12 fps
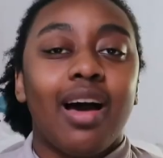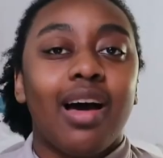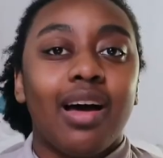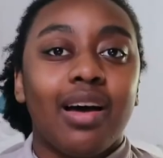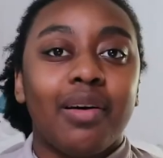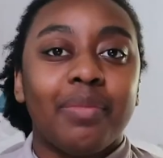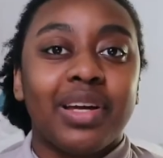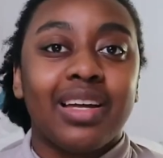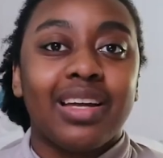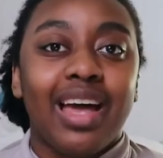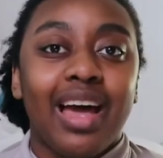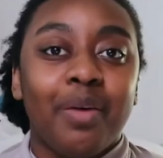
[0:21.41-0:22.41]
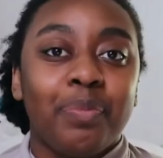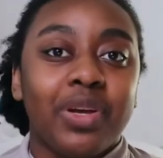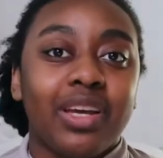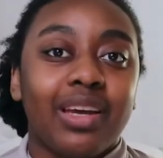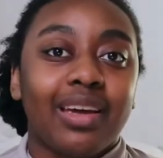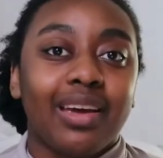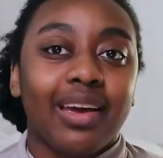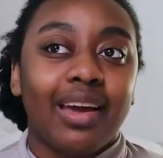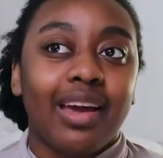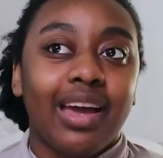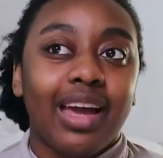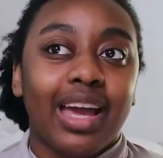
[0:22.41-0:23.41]
Um, EPIK
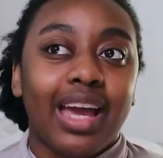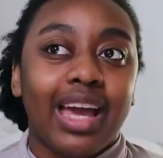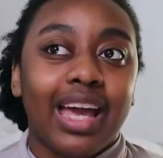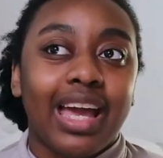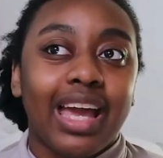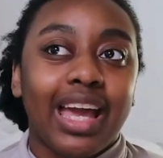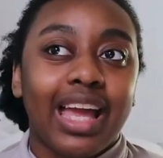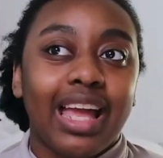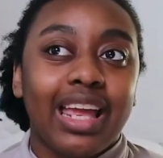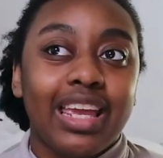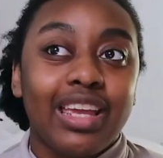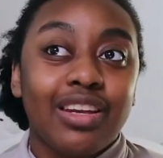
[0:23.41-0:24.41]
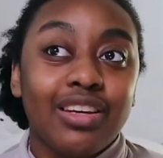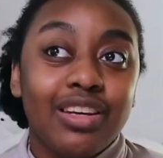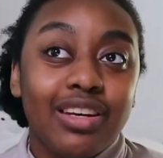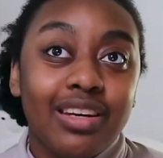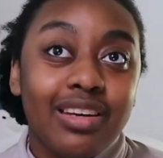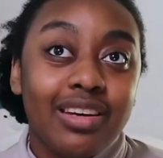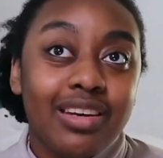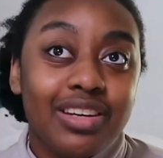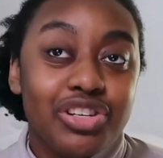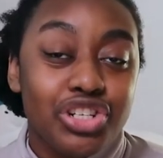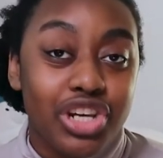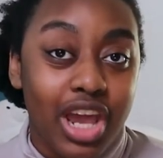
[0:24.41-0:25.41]

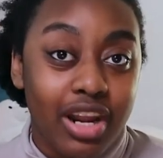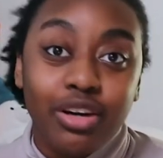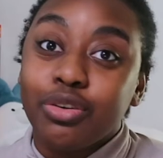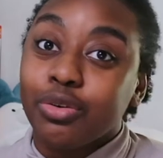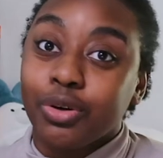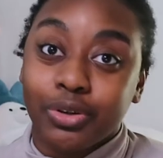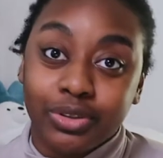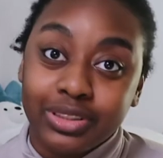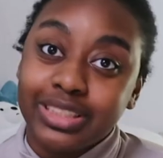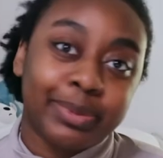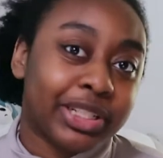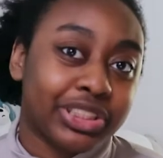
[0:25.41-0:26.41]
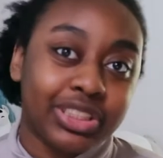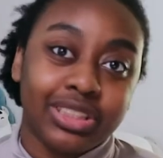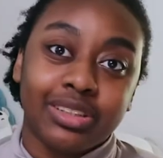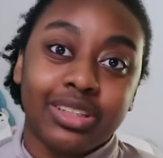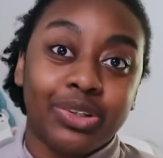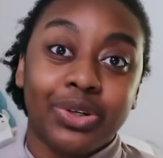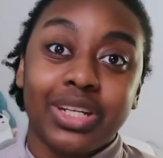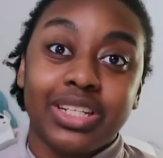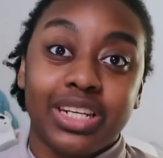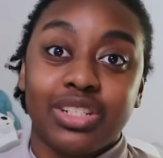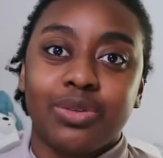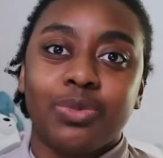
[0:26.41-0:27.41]
in general, especially during
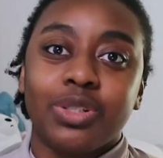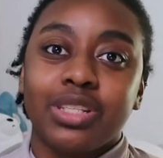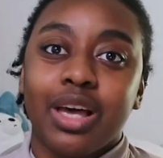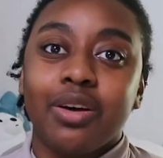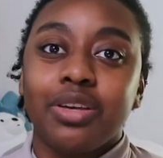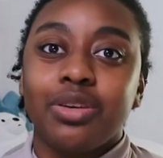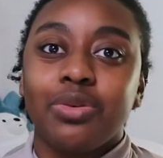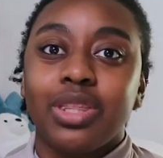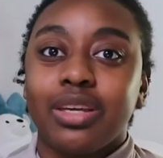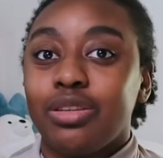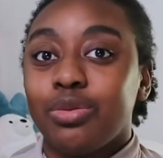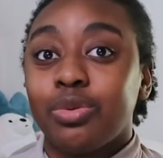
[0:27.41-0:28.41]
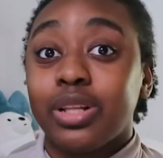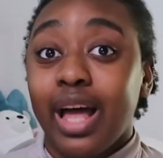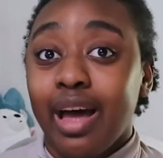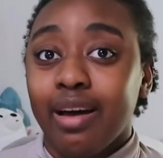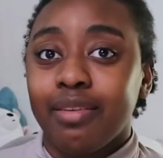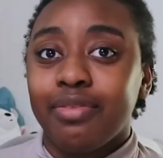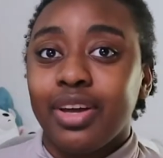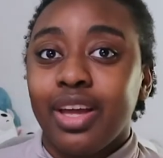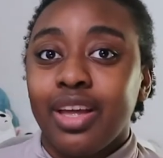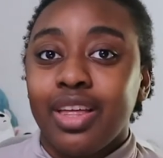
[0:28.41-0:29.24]
orientation, will tell you that you will have